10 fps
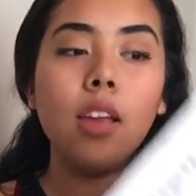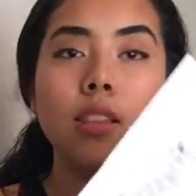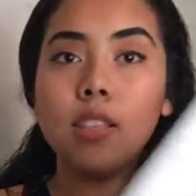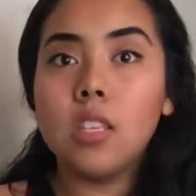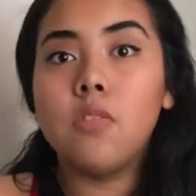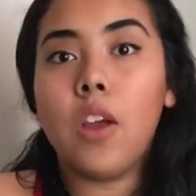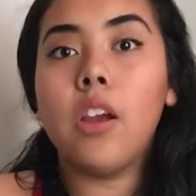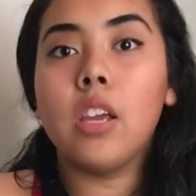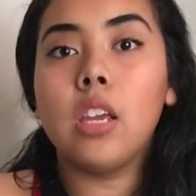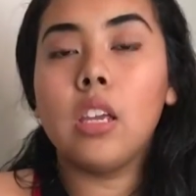this is
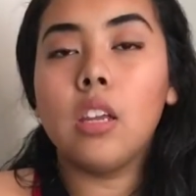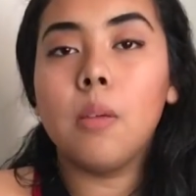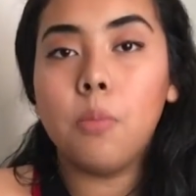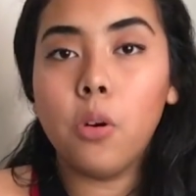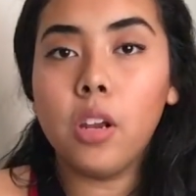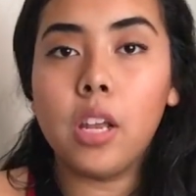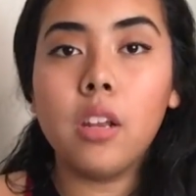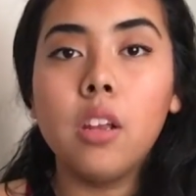very important.